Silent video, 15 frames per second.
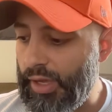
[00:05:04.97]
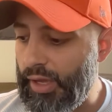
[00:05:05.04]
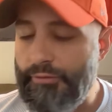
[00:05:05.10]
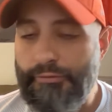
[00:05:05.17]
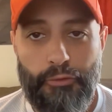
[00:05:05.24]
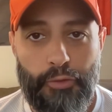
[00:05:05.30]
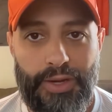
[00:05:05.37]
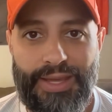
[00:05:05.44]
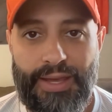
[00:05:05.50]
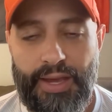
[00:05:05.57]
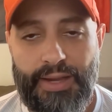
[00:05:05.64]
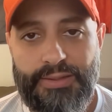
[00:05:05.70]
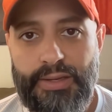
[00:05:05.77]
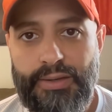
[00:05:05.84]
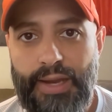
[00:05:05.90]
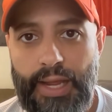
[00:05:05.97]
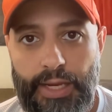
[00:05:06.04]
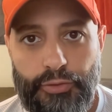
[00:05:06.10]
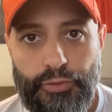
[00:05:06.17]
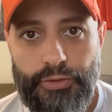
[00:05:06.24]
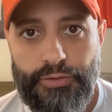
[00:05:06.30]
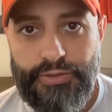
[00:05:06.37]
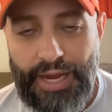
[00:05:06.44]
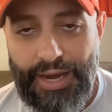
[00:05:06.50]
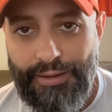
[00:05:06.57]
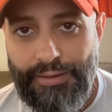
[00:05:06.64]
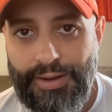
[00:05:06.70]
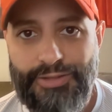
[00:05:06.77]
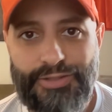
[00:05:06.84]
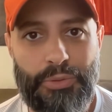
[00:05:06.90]
free kicks in dangerous
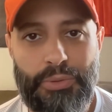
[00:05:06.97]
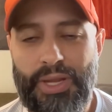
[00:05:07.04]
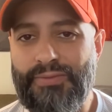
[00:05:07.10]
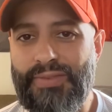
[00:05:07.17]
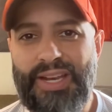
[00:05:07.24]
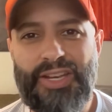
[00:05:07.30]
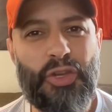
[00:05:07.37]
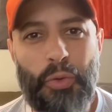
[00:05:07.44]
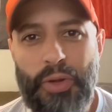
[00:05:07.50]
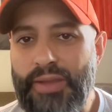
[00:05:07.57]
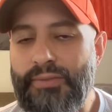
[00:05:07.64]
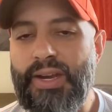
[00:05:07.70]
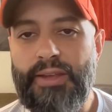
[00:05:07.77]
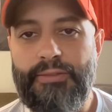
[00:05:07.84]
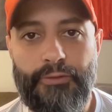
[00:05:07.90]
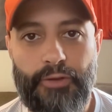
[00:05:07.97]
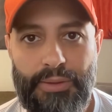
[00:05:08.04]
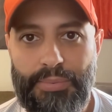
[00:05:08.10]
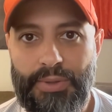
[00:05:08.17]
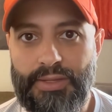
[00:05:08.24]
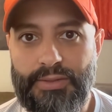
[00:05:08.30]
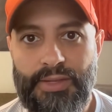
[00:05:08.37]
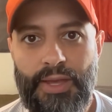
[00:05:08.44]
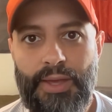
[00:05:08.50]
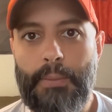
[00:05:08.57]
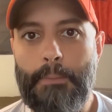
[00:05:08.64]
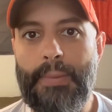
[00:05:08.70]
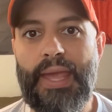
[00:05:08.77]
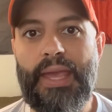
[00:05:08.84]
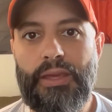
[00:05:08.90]
areas. Don't give any freebies.
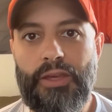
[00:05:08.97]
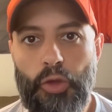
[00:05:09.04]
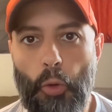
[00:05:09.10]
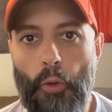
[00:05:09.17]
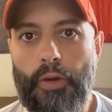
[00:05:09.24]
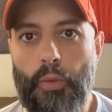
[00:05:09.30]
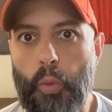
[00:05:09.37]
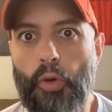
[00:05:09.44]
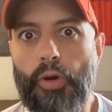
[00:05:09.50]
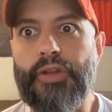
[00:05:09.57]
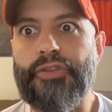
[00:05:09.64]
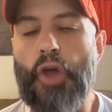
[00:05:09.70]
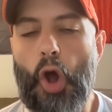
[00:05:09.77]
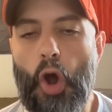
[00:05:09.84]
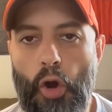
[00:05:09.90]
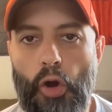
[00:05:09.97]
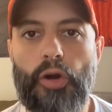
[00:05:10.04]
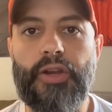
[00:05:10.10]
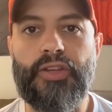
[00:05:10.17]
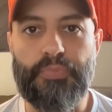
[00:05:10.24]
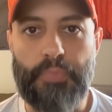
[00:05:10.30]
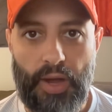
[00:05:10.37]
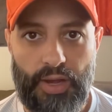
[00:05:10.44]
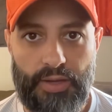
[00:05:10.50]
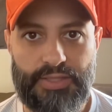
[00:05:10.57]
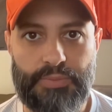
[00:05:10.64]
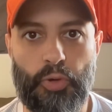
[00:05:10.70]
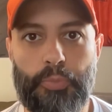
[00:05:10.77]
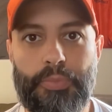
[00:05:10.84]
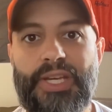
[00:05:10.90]
Make York work as hard as
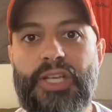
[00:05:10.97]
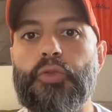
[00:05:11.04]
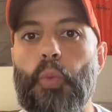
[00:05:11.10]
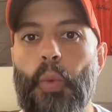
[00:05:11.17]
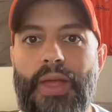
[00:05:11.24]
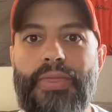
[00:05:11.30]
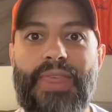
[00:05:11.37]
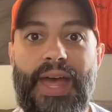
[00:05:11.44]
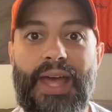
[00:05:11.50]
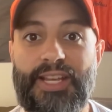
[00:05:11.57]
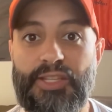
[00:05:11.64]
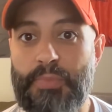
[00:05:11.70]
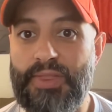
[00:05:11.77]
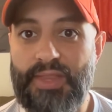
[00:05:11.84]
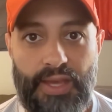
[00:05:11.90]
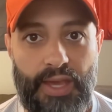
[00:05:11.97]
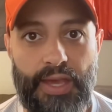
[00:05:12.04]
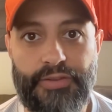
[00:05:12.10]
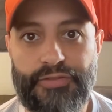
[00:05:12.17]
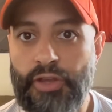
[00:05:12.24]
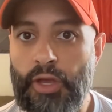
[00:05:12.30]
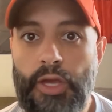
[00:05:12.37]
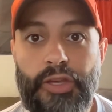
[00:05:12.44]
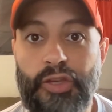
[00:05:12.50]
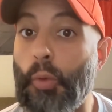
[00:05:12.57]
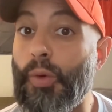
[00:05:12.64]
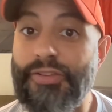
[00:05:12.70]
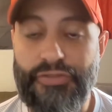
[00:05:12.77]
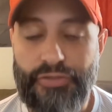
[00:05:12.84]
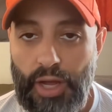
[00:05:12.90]
possible, because when that has been the case,
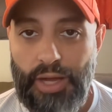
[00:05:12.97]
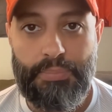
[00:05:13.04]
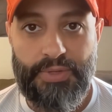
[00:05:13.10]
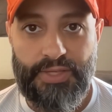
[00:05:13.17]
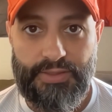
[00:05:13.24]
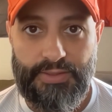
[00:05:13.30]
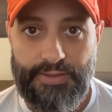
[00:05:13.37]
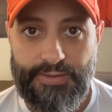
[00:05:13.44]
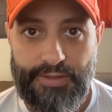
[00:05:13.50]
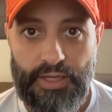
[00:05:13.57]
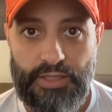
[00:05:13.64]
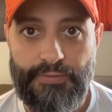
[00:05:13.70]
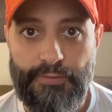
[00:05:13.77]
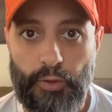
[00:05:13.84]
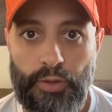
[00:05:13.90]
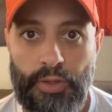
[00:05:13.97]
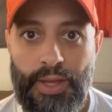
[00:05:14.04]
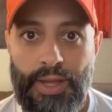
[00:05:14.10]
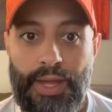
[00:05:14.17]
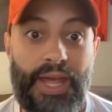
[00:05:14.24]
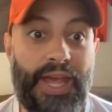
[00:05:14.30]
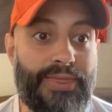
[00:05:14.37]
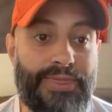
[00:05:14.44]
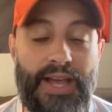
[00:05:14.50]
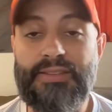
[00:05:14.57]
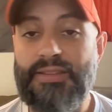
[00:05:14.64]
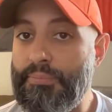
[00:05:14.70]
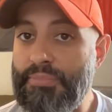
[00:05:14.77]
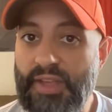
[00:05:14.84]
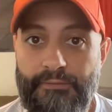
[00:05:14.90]
York has not been successful. And
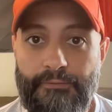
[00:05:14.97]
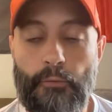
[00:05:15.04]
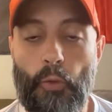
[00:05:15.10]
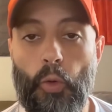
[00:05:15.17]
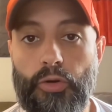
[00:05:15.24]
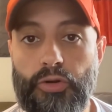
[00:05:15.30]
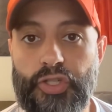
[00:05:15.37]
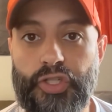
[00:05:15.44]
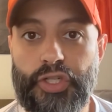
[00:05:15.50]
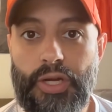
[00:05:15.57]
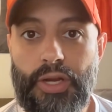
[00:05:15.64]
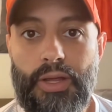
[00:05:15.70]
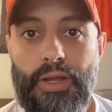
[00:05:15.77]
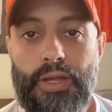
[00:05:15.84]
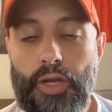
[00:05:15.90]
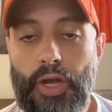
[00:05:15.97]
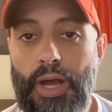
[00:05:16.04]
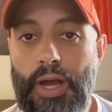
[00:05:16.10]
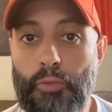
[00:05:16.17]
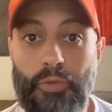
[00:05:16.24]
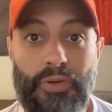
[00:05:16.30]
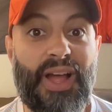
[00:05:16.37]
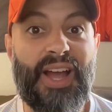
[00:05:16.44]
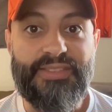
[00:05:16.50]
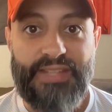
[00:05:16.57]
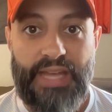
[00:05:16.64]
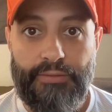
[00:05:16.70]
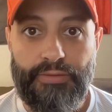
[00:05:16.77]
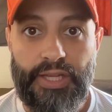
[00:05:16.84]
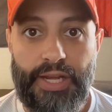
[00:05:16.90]
that's something Forge relies
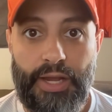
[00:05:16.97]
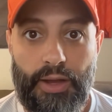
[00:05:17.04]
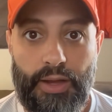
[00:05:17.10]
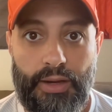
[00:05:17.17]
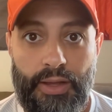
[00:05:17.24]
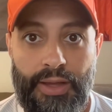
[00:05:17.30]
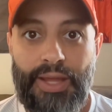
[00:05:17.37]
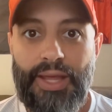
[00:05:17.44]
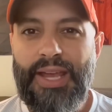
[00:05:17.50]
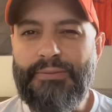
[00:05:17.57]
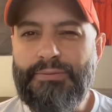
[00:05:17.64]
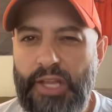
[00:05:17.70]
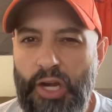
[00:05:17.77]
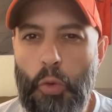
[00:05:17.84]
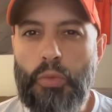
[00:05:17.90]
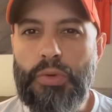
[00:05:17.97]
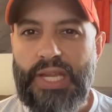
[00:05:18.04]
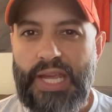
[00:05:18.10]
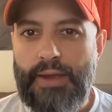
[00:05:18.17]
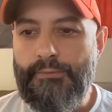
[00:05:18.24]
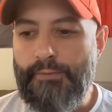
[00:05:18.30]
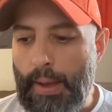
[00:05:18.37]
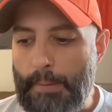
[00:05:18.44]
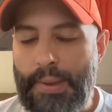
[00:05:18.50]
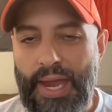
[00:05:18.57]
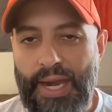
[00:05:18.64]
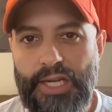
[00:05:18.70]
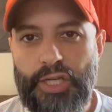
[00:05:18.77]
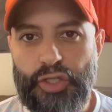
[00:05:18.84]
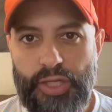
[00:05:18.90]
heavily on. If they don't give up
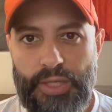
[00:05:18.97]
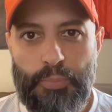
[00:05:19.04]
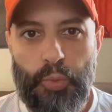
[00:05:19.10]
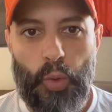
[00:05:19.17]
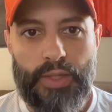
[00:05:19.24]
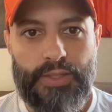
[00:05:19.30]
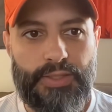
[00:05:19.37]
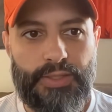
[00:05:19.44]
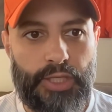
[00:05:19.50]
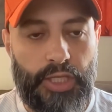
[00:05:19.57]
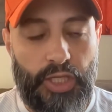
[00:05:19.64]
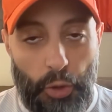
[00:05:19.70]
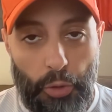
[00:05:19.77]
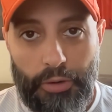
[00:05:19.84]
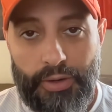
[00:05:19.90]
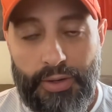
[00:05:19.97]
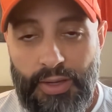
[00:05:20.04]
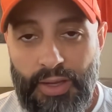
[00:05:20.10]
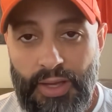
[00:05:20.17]
any cheap ones to York,